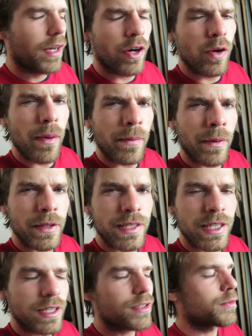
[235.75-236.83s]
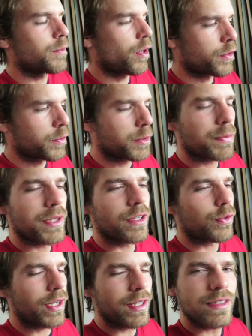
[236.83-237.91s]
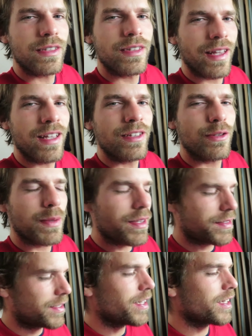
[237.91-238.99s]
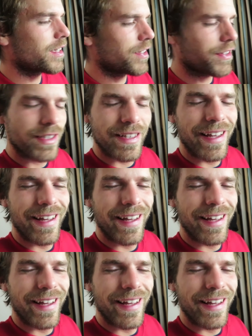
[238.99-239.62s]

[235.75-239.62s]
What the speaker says: I hope I'm not sick. Tomorrow would be a great day to be sick, because...